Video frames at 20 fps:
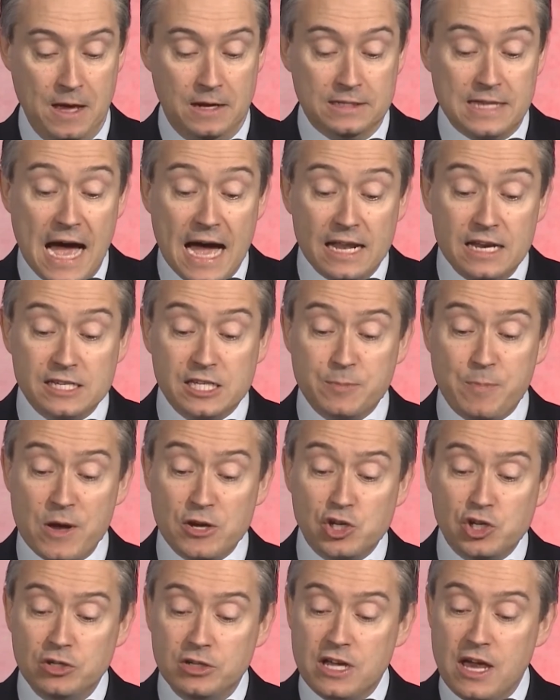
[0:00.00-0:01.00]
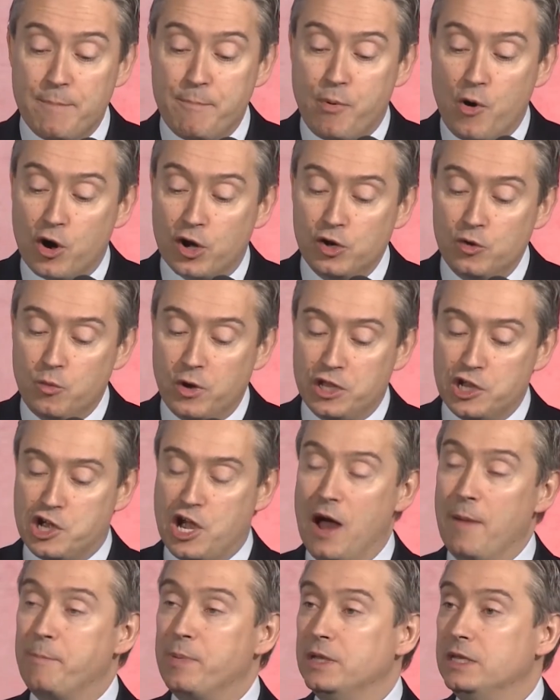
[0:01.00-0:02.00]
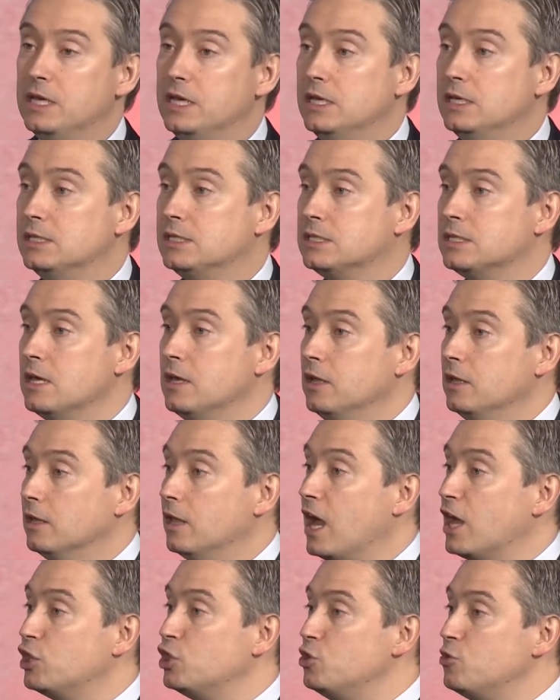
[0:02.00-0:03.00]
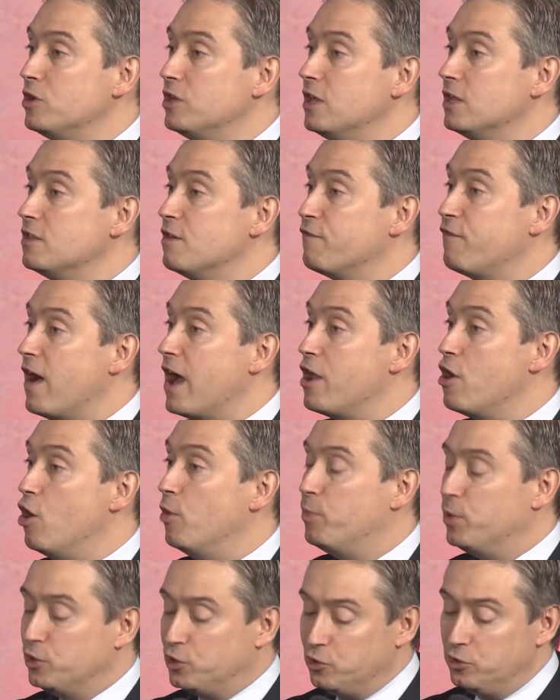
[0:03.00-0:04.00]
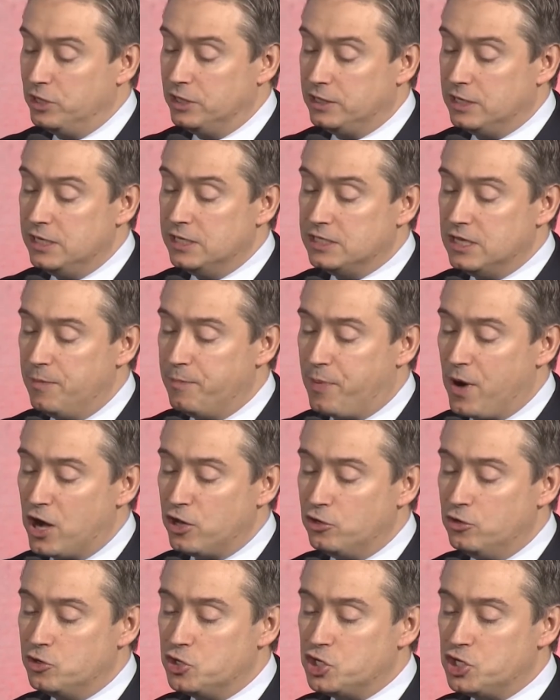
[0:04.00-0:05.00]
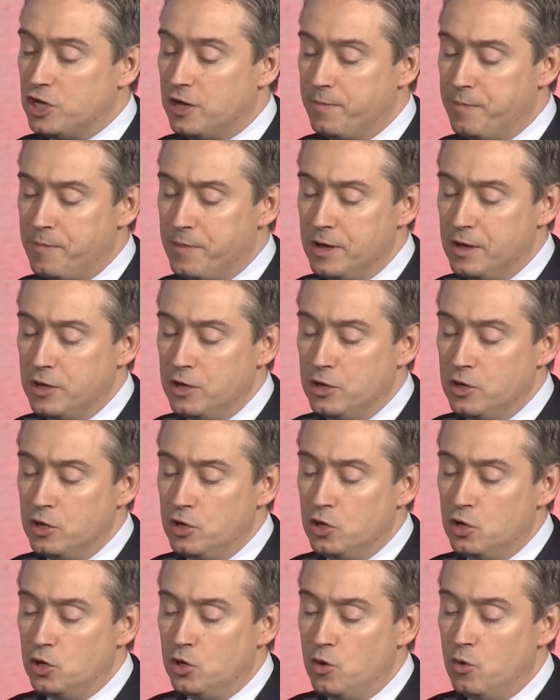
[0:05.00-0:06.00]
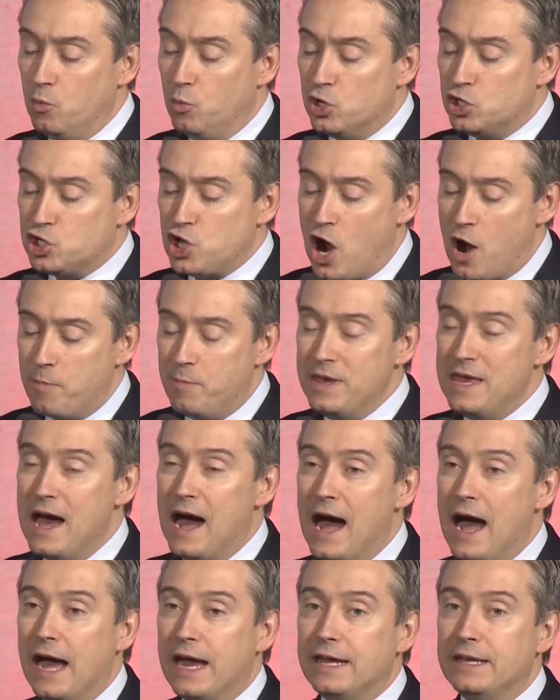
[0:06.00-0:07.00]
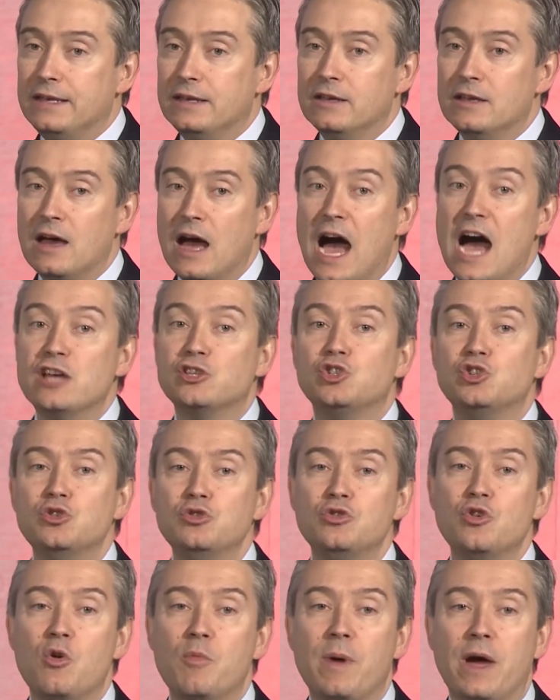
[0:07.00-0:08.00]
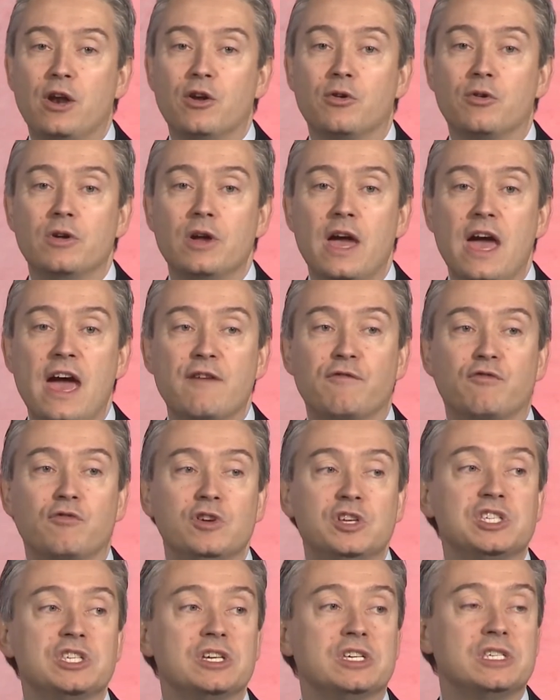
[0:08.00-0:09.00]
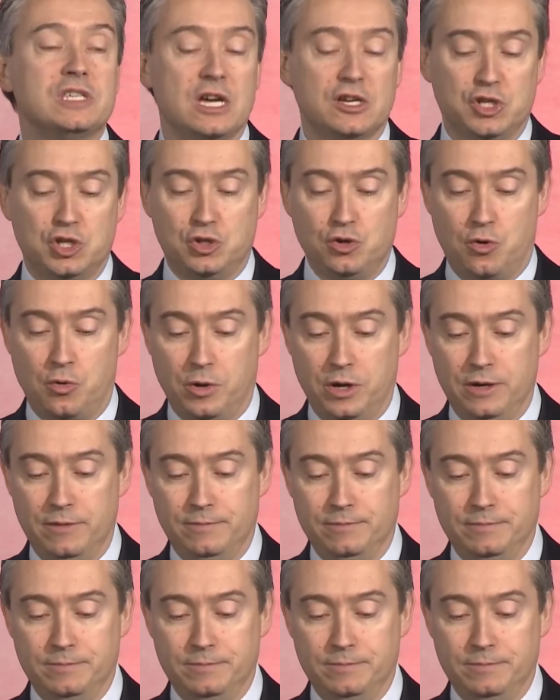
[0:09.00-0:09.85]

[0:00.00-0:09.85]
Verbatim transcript: That is especially important when companies like you identify opportunities and partnership which are behind, as you know better, every success story.